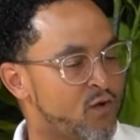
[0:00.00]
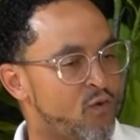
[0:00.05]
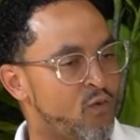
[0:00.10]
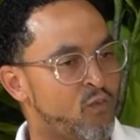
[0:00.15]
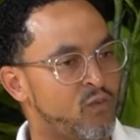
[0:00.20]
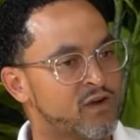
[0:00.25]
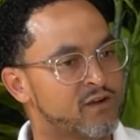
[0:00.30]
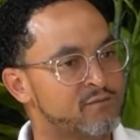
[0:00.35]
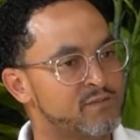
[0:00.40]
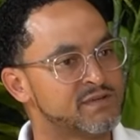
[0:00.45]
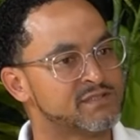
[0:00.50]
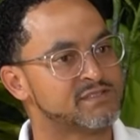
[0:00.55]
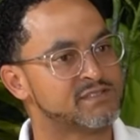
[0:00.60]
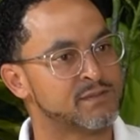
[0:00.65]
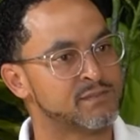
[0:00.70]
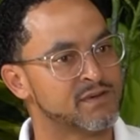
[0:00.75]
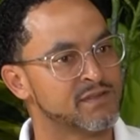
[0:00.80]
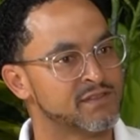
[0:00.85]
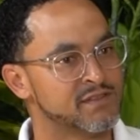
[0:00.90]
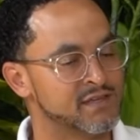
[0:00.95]
What have been
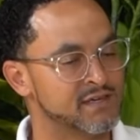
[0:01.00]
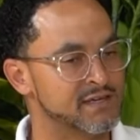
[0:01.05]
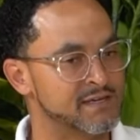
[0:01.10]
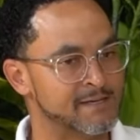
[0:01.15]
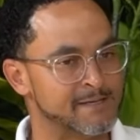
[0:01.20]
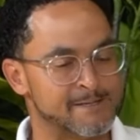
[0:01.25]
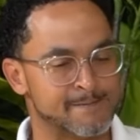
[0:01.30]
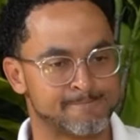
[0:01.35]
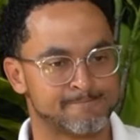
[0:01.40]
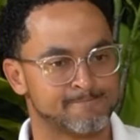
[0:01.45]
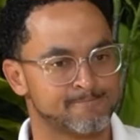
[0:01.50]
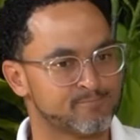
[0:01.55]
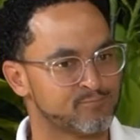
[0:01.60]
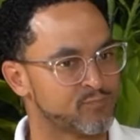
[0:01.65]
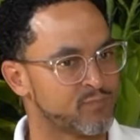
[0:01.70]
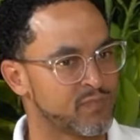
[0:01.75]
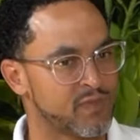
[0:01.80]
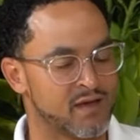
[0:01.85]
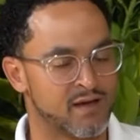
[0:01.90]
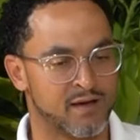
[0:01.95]
some of the
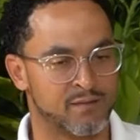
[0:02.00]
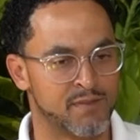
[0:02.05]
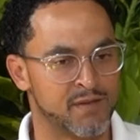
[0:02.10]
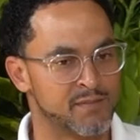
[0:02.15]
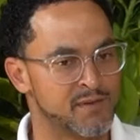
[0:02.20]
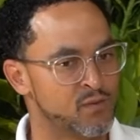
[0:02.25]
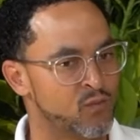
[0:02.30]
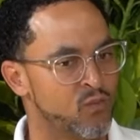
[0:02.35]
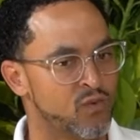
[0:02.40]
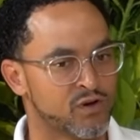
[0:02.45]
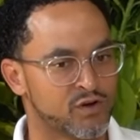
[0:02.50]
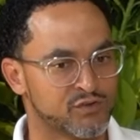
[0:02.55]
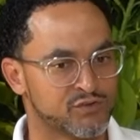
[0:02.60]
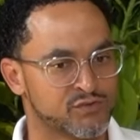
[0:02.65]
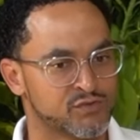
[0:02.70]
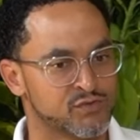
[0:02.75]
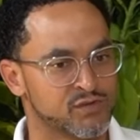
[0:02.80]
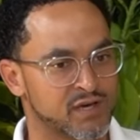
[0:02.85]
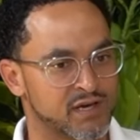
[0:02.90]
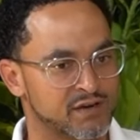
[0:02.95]
maybe 1 or
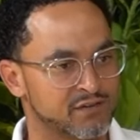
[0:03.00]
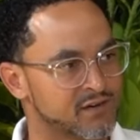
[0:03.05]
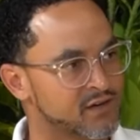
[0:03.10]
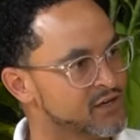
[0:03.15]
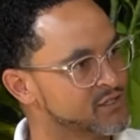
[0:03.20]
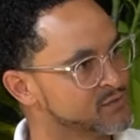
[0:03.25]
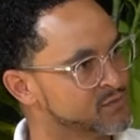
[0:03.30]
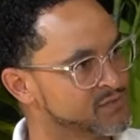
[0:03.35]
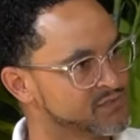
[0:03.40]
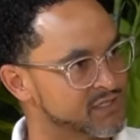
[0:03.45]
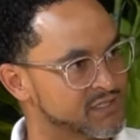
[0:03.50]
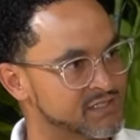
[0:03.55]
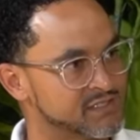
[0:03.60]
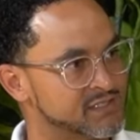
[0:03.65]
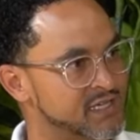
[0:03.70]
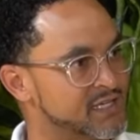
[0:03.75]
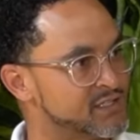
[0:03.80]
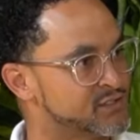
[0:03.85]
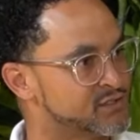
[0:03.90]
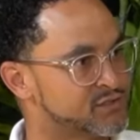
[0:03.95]
2 kind of customer
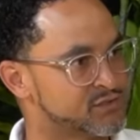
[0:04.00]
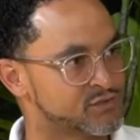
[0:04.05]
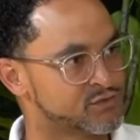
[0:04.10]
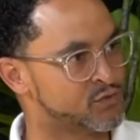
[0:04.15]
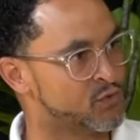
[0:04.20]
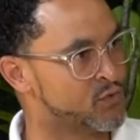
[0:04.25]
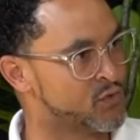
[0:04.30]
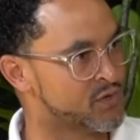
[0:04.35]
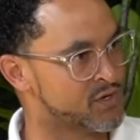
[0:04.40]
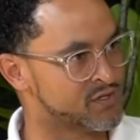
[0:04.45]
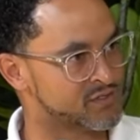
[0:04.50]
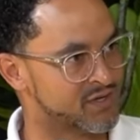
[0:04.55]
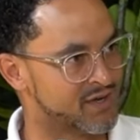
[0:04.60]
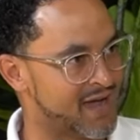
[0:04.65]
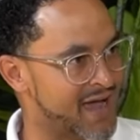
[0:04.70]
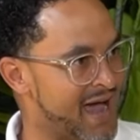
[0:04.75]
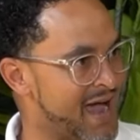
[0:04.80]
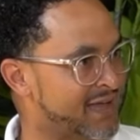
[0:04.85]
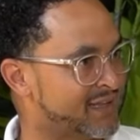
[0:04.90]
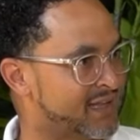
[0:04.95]
success stories or
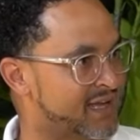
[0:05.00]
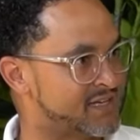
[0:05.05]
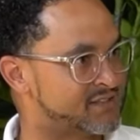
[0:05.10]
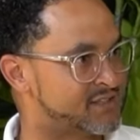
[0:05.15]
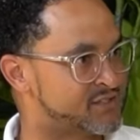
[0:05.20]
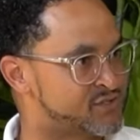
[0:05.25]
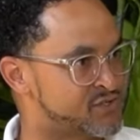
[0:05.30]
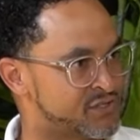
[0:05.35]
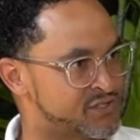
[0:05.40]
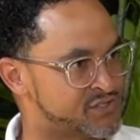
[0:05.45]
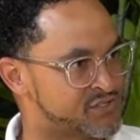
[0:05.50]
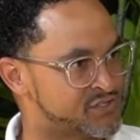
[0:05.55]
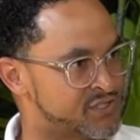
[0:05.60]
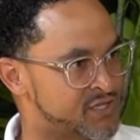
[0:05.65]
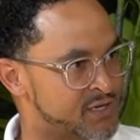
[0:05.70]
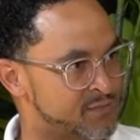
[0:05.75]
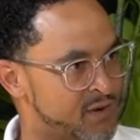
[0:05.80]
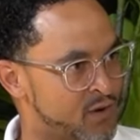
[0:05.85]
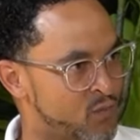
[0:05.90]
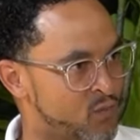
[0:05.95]
highlights that you can
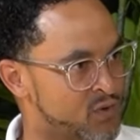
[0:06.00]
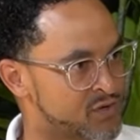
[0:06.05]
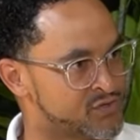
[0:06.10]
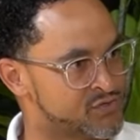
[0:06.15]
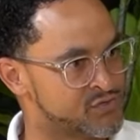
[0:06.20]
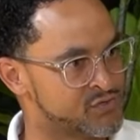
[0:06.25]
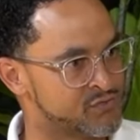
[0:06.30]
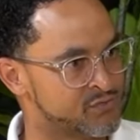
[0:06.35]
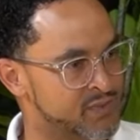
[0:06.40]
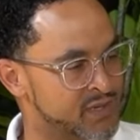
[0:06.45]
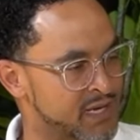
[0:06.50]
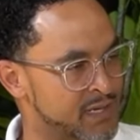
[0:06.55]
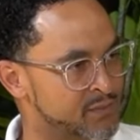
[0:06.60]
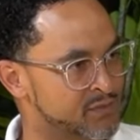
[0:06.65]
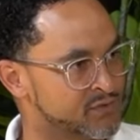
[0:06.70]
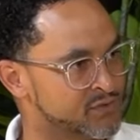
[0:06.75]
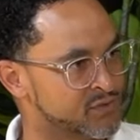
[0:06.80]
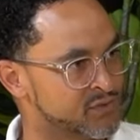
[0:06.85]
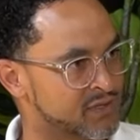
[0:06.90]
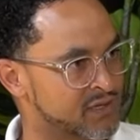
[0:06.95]
share about what you've been
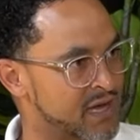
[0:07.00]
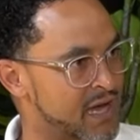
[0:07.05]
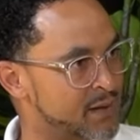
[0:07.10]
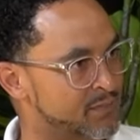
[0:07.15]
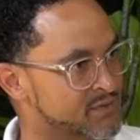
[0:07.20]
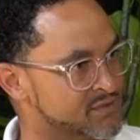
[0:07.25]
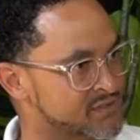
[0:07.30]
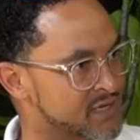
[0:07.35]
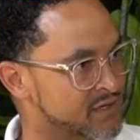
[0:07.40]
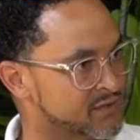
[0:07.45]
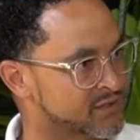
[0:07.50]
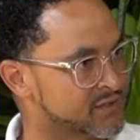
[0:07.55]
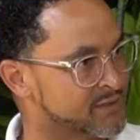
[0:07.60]
able to accomplish out